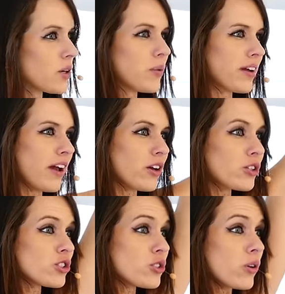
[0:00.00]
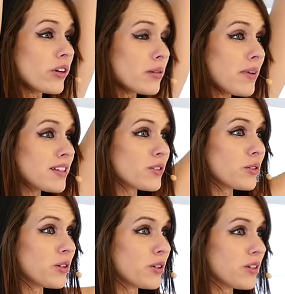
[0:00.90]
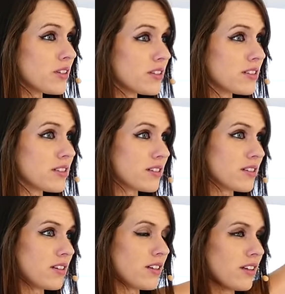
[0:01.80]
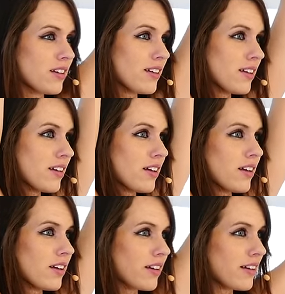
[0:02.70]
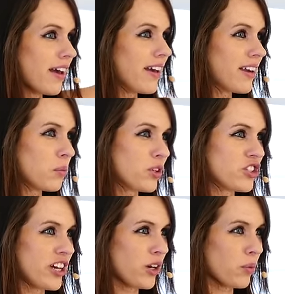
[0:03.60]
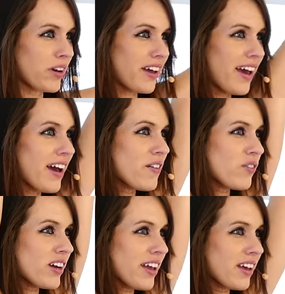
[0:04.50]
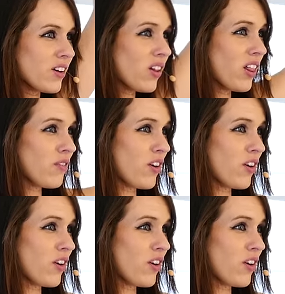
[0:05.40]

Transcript: gonna work out your shoulder muscles. Again, we're trying to work every angle of